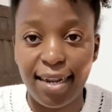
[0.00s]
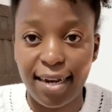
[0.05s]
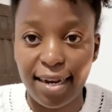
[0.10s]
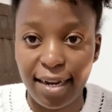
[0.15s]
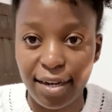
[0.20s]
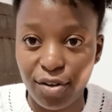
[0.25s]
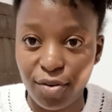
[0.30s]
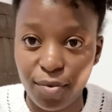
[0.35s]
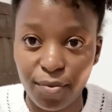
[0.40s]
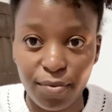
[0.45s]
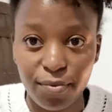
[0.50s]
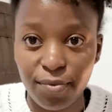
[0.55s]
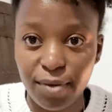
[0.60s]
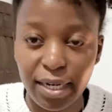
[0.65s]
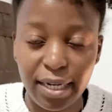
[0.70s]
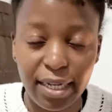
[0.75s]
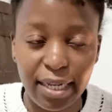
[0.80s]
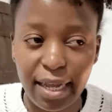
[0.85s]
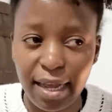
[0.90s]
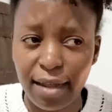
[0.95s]
And I
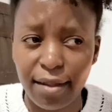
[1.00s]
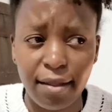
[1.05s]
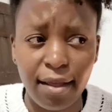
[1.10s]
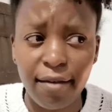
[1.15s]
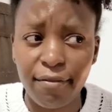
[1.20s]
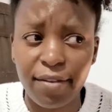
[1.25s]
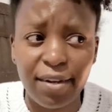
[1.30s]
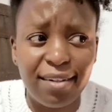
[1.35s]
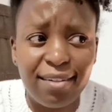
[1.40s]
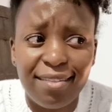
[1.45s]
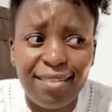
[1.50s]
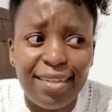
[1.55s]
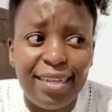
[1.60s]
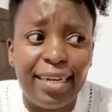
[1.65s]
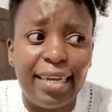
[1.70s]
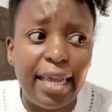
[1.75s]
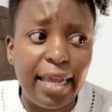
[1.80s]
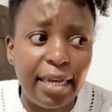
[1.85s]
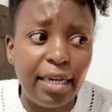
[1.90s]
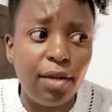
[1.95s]
haven't
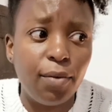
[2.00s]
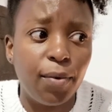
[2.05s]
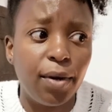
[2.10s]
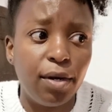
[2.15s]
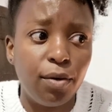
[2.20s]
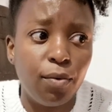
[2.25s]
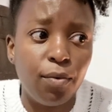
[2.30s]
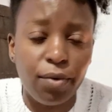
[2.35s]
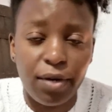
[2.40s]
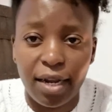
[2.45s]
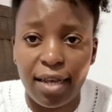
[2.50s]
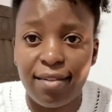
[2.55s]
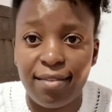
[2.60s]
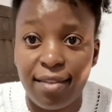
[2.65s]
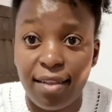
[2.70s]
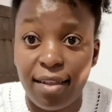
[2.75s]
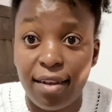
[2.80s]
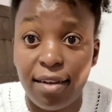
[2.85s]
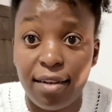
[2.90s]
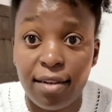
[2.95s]
seen anyone who does
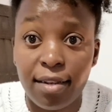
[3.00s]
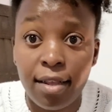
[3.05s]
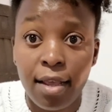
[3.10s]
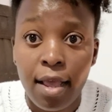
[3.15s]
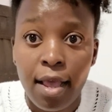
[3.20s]
it